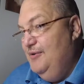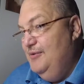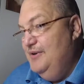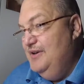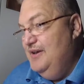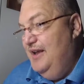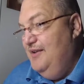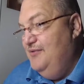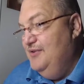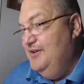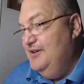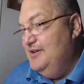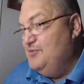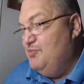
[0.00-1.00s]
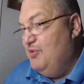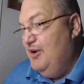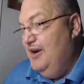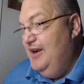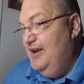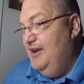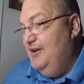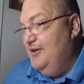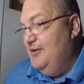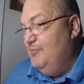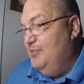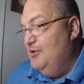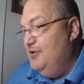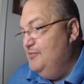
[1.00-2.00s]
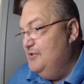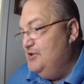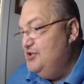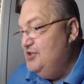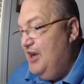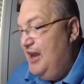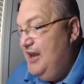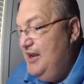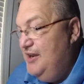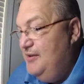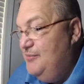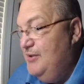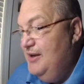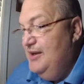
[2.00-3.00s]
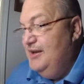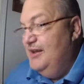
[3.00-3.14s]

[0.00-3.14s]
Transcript: when David is praying here put them to shame